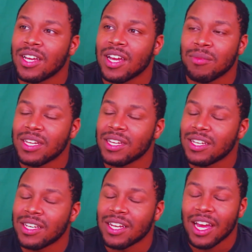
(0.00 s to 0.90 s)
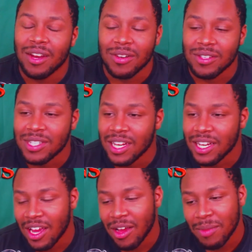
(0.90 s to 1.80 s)
I mean, I don't
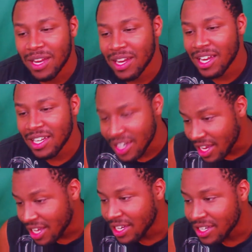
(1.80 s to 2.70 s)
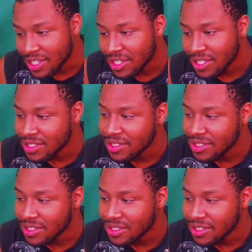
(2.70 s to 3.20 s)
understand. Now I'm at 99.